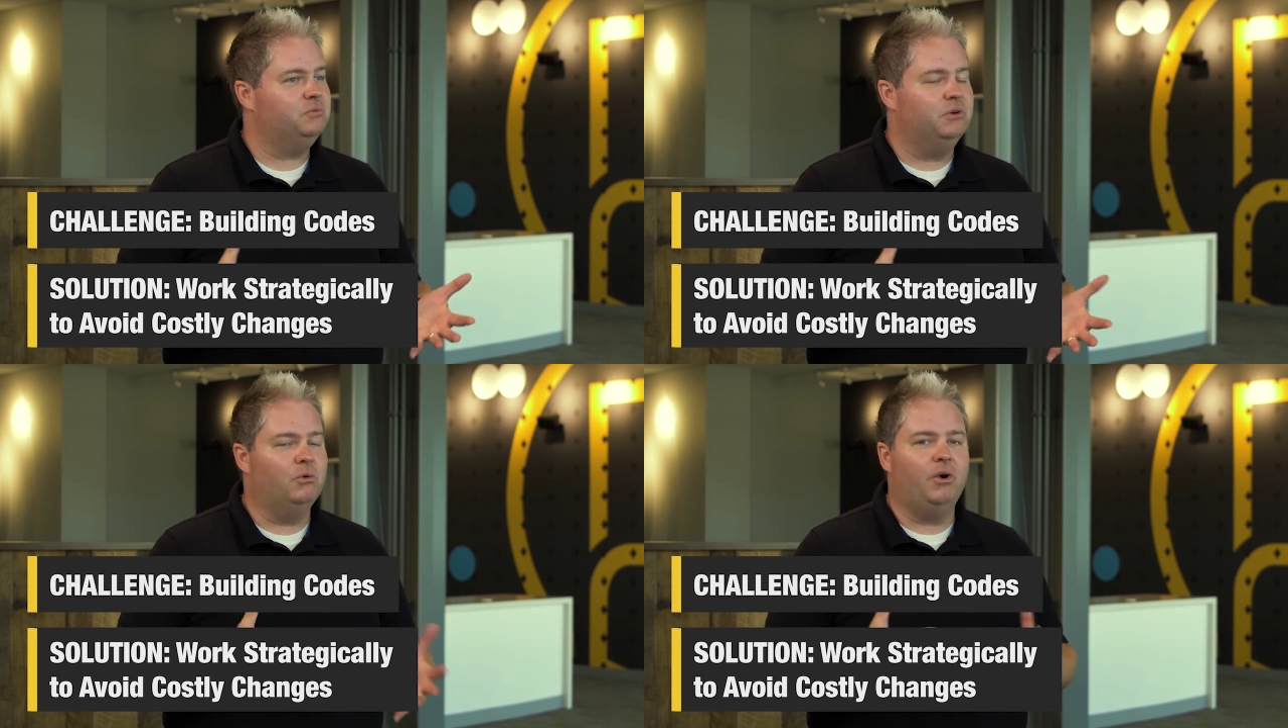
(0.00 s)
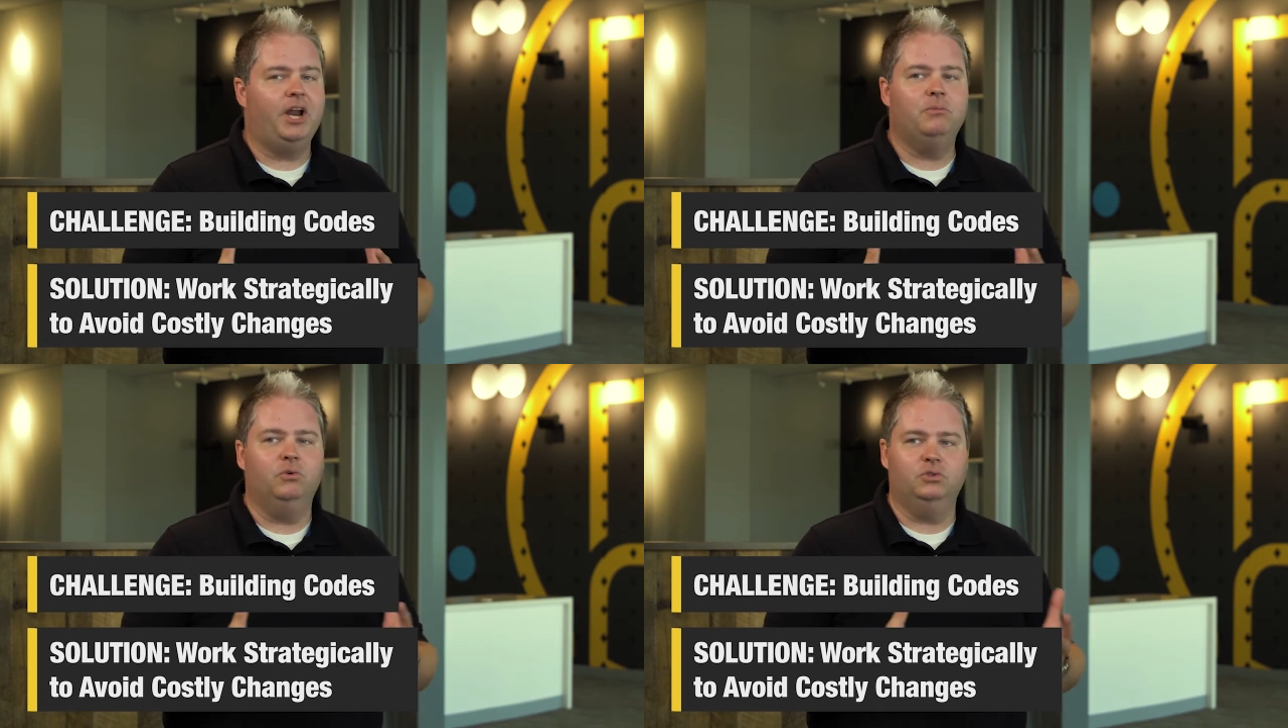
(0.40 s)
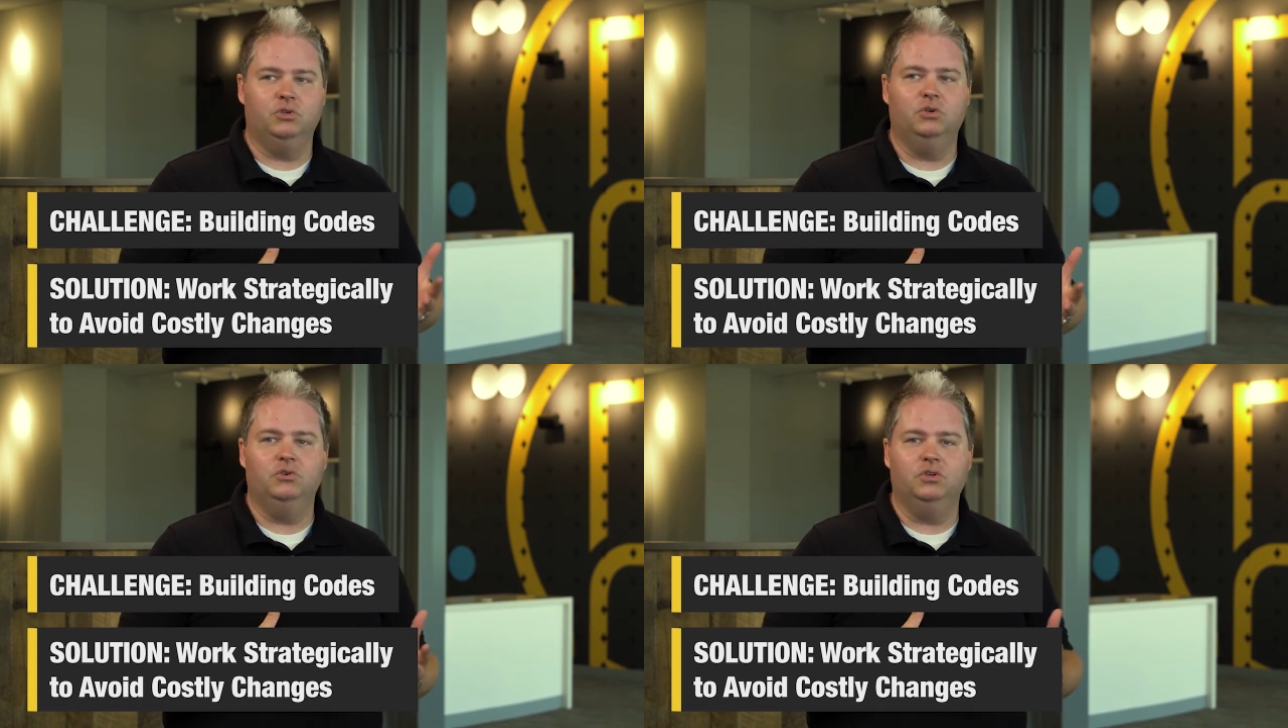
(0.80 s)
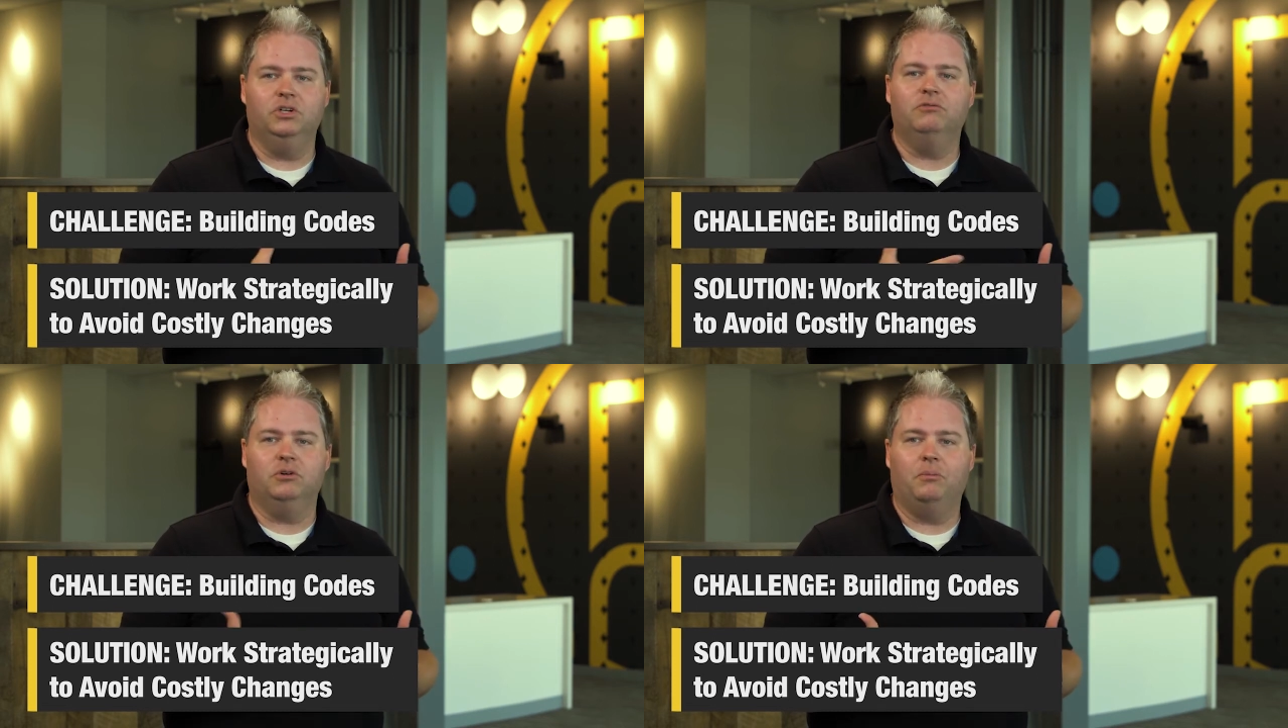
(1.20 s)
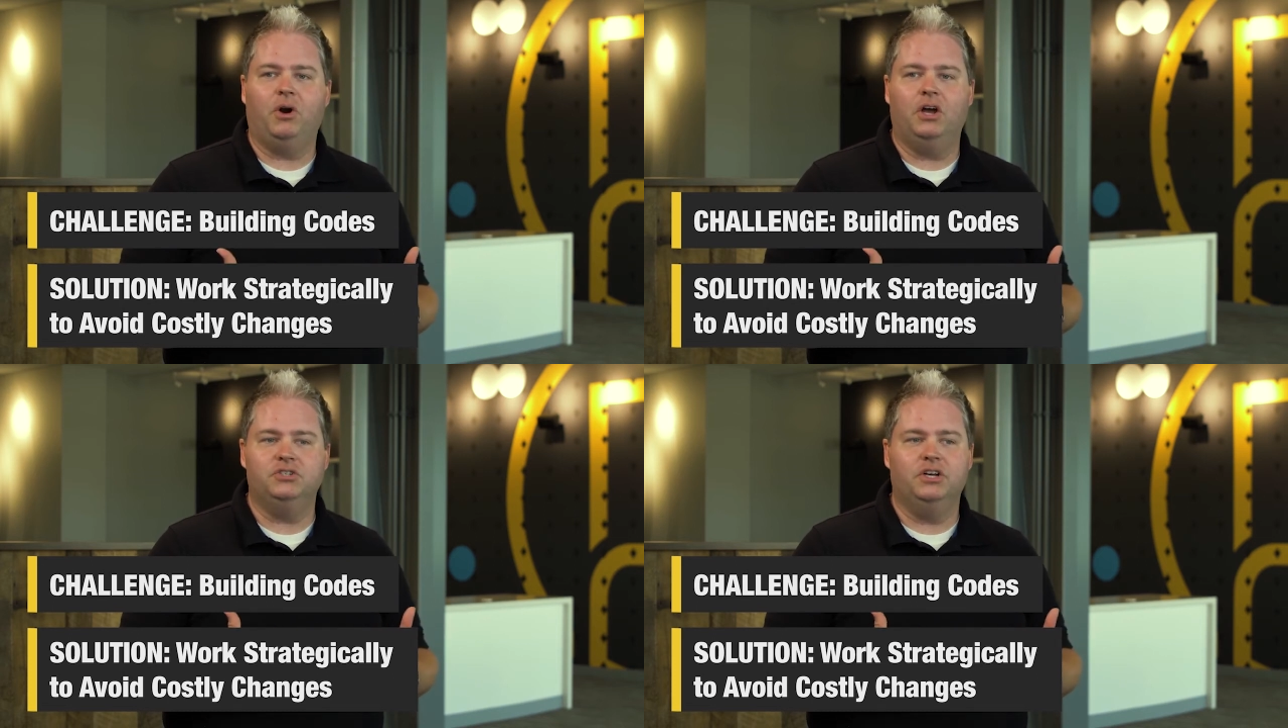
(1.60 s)
right, we were able to deliver a
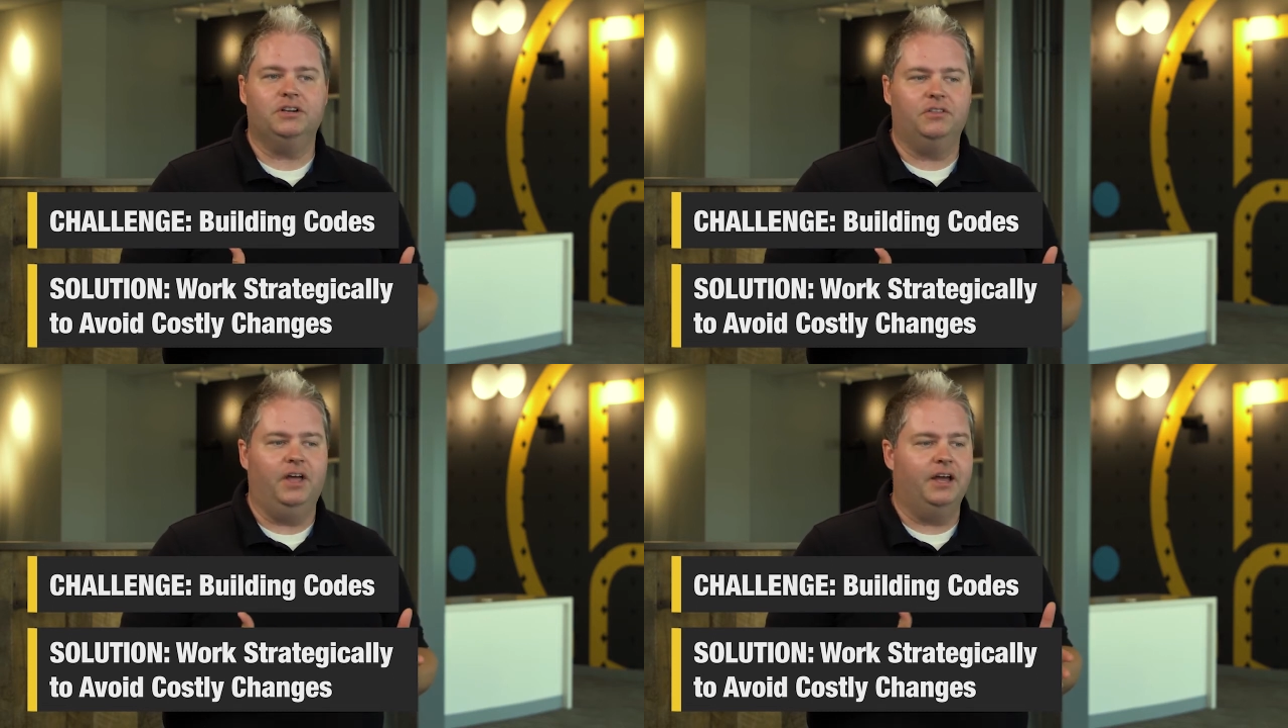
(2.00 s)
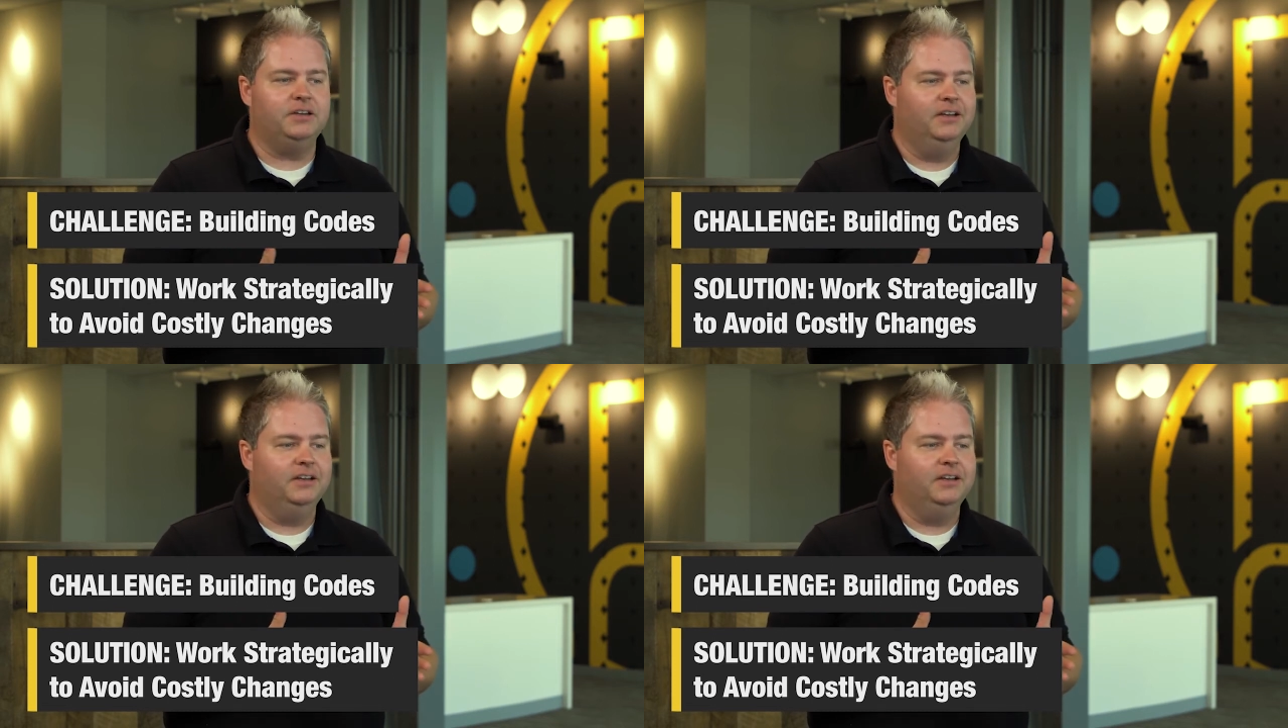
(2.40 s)
project that